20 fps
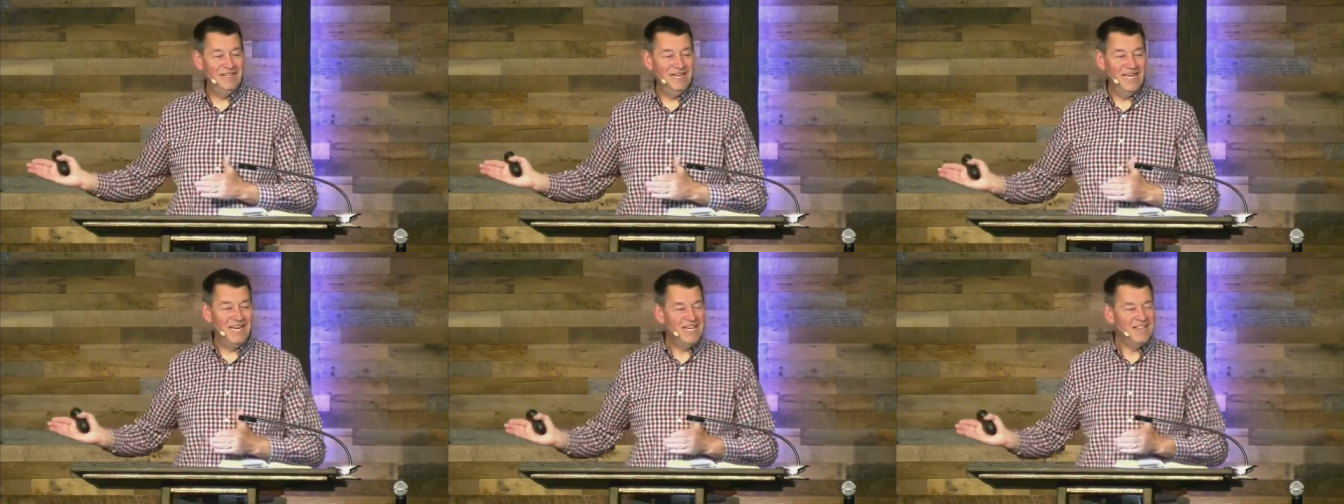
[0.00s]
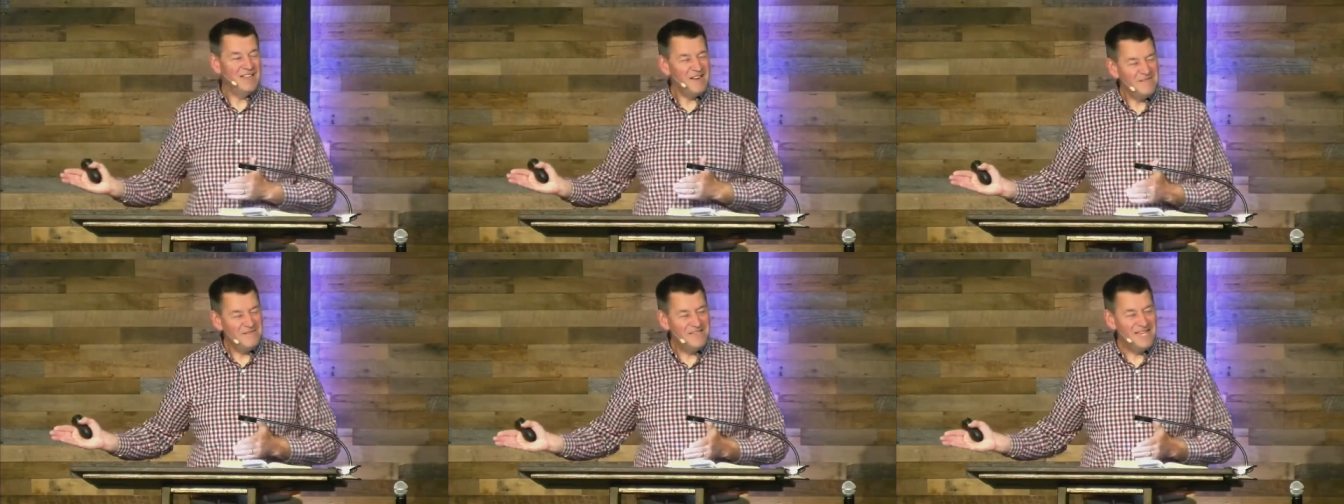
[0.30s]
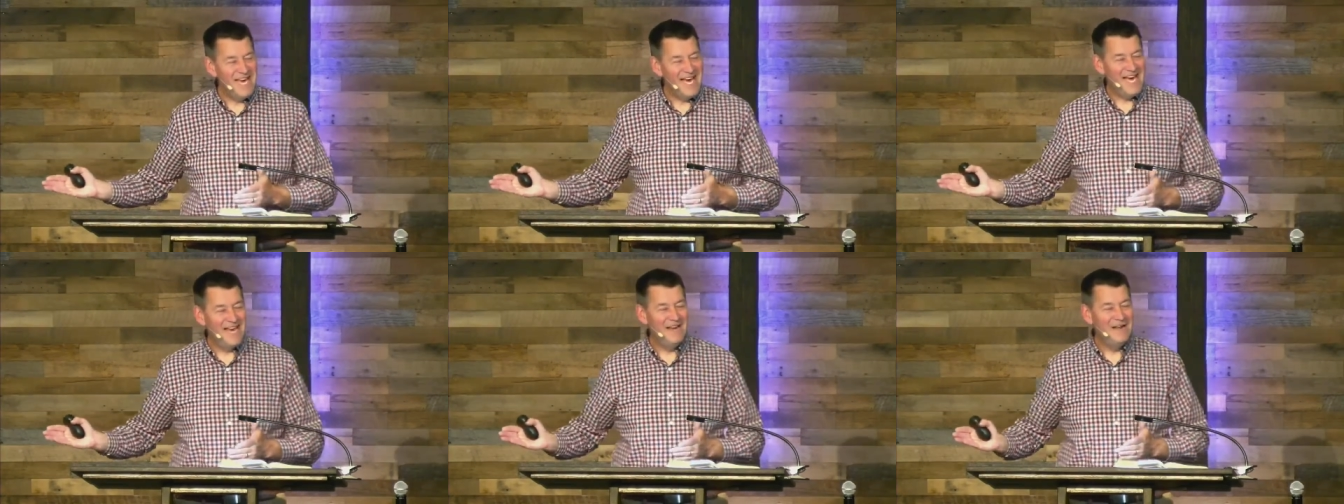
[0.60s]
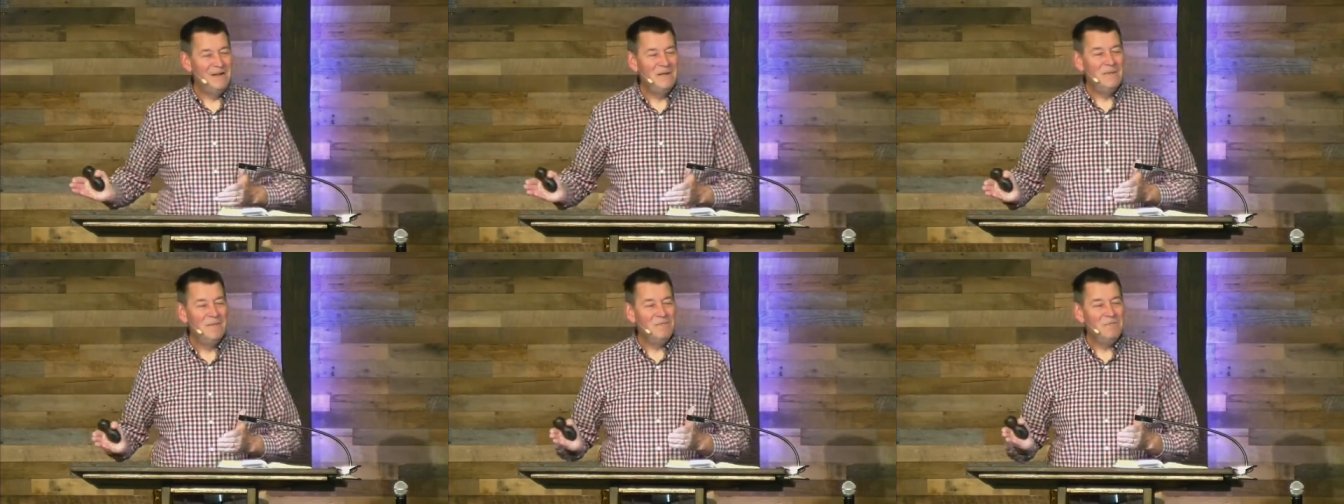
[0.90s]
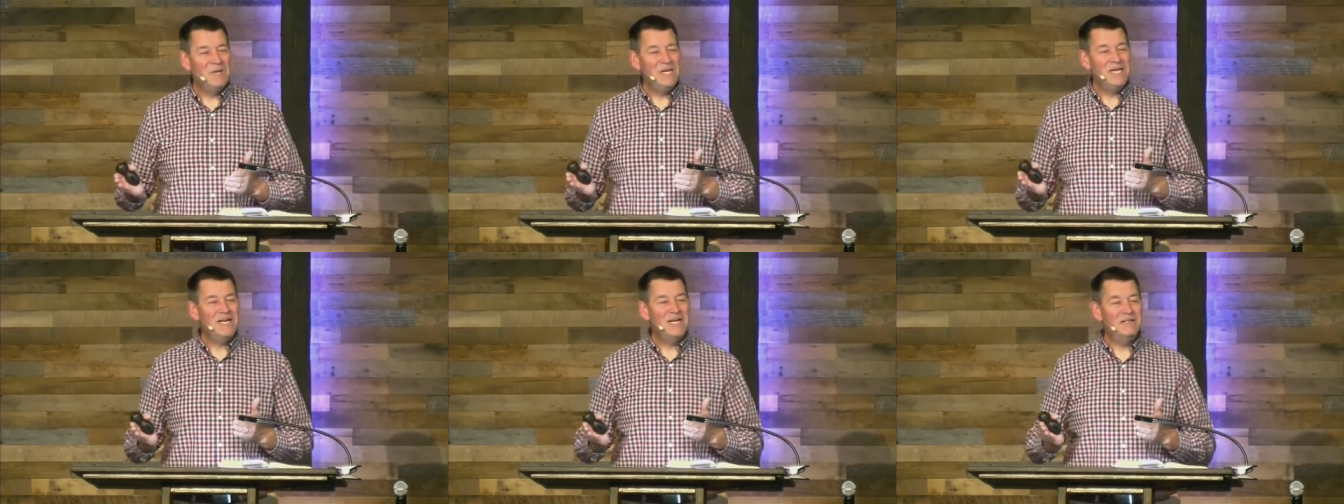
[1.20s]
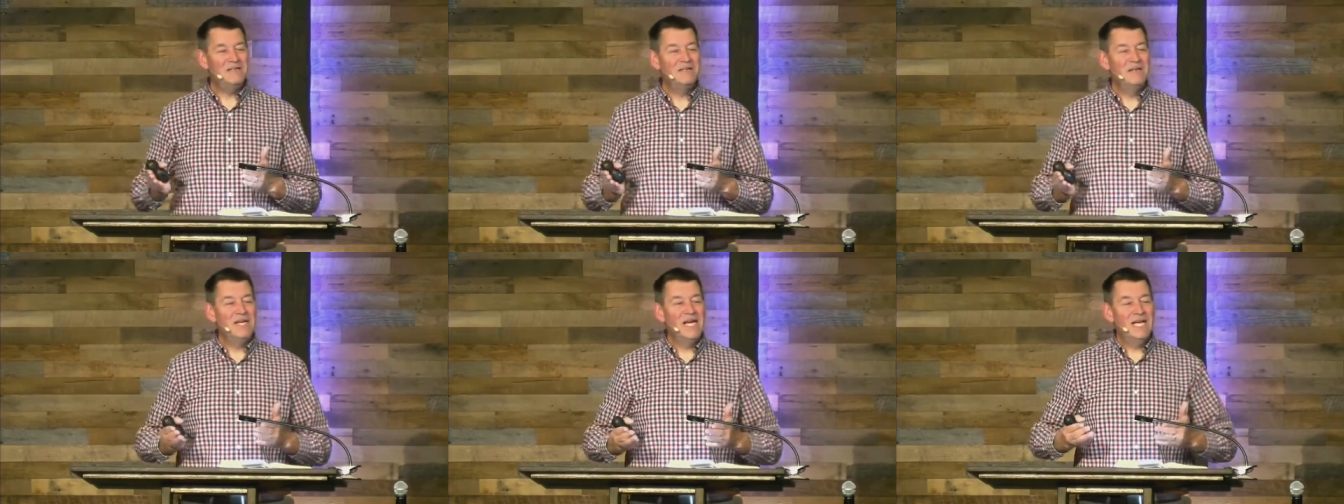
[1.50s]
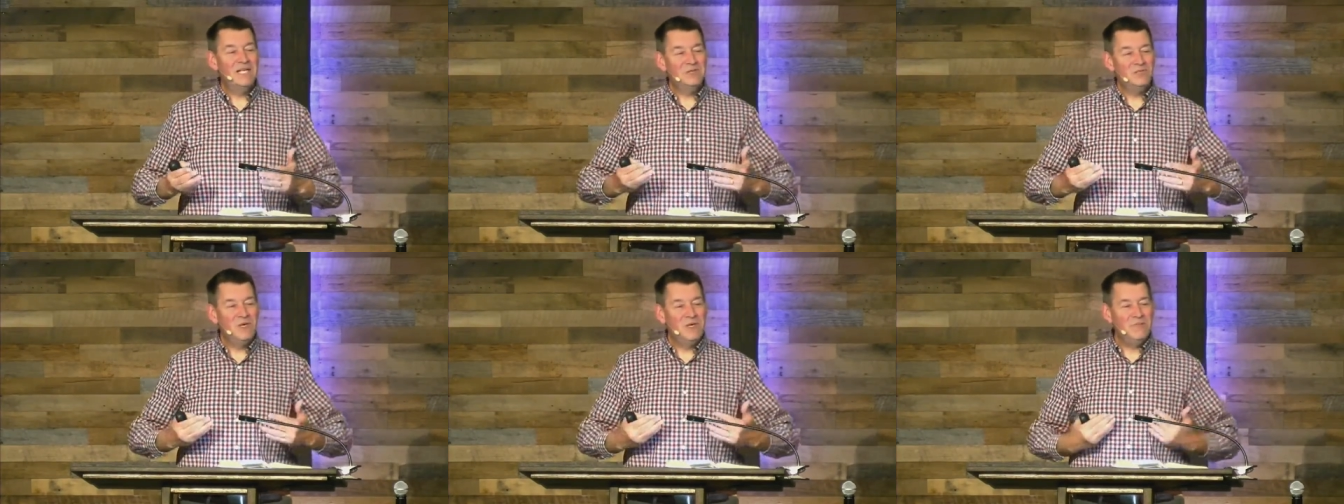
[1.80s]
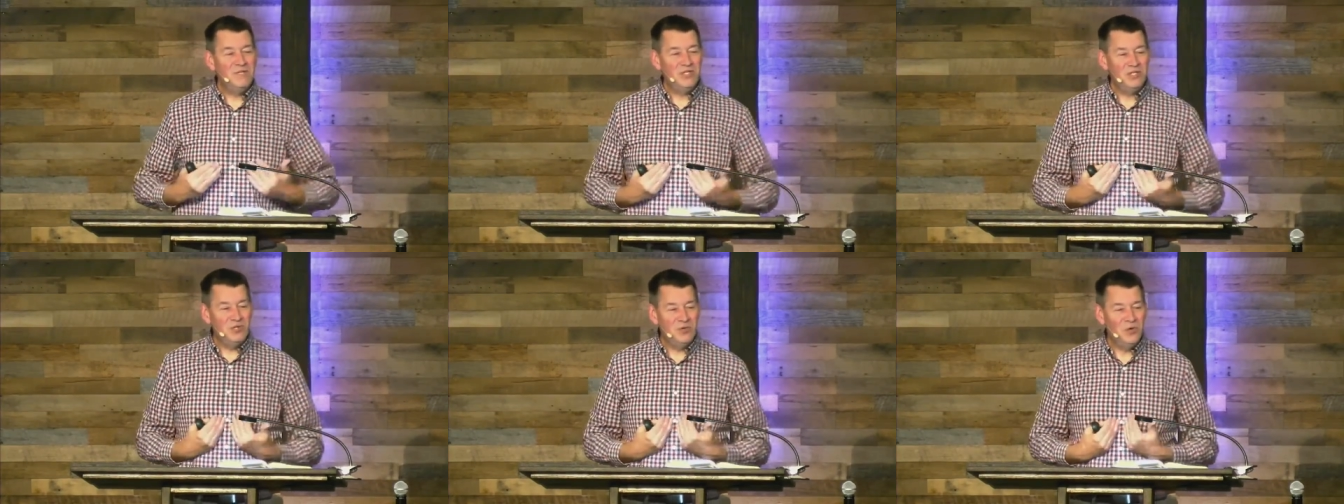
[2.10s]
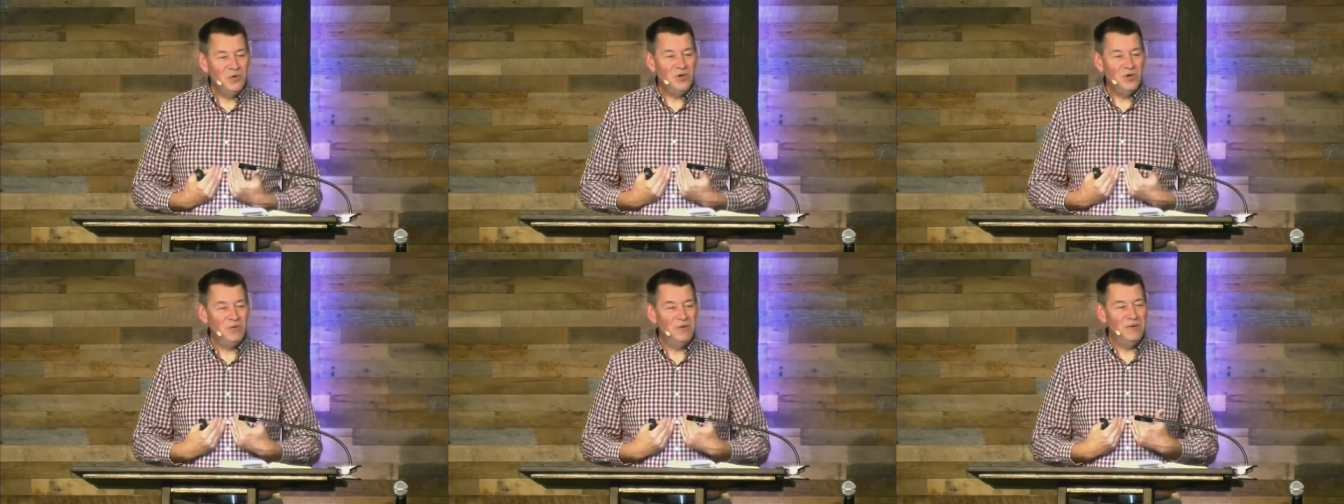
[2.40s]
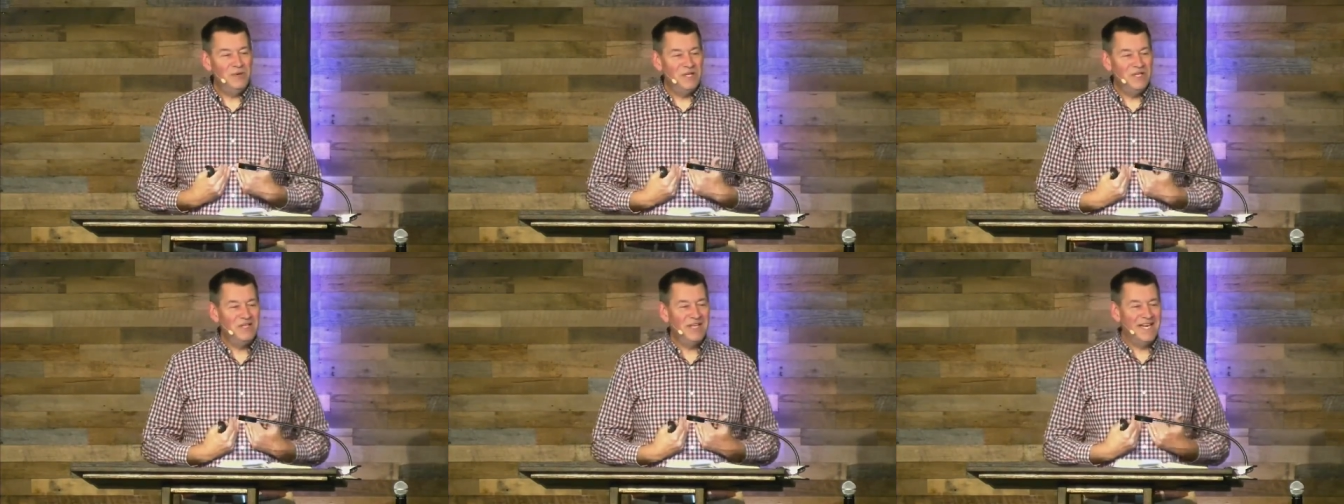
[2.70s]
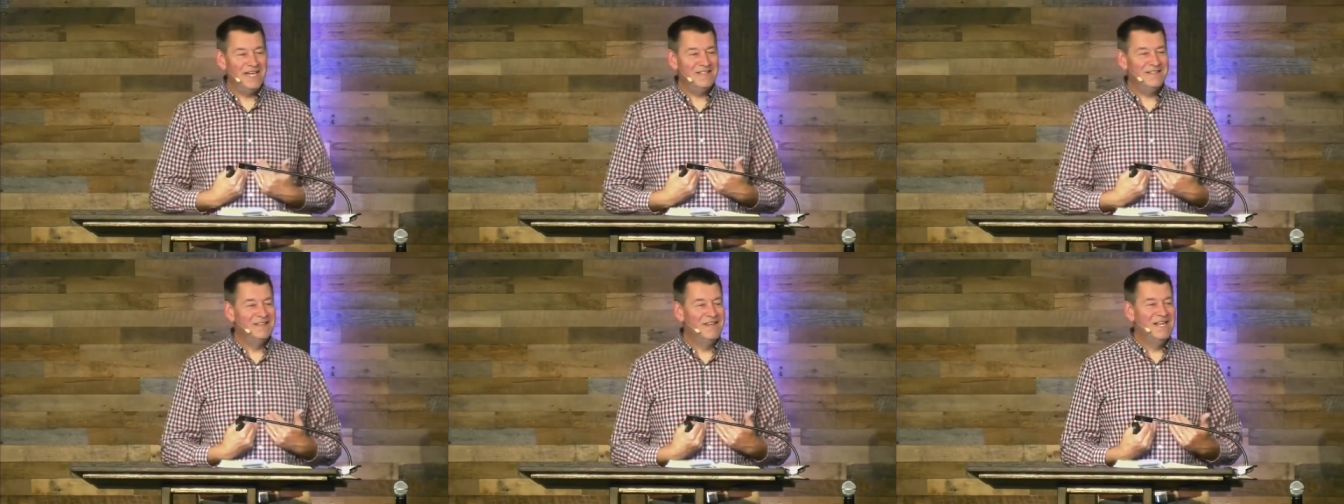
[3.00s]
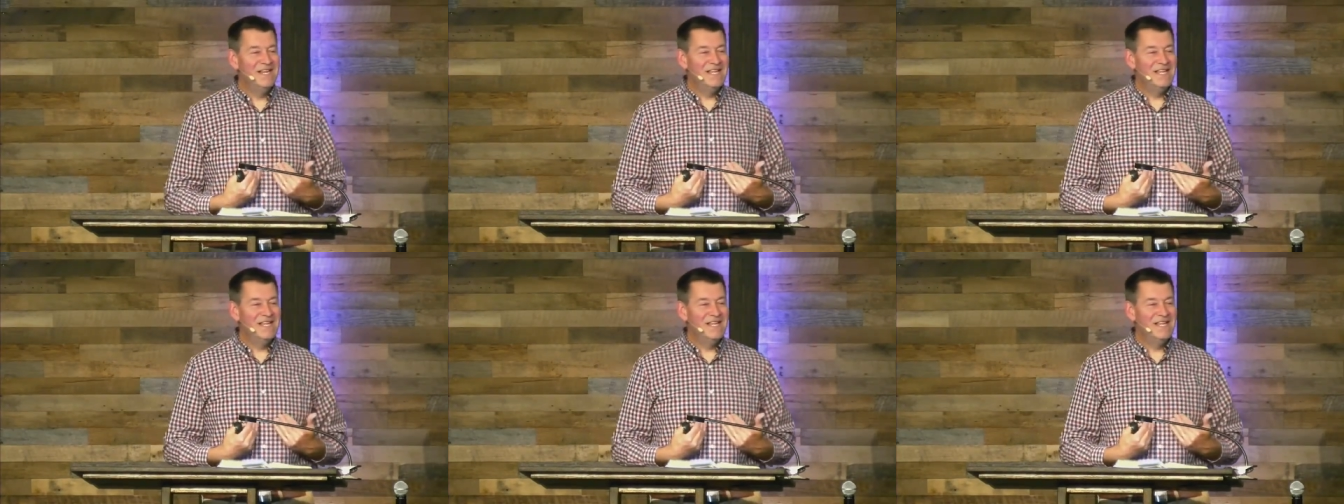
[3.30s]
And I love that because as we mature, we realize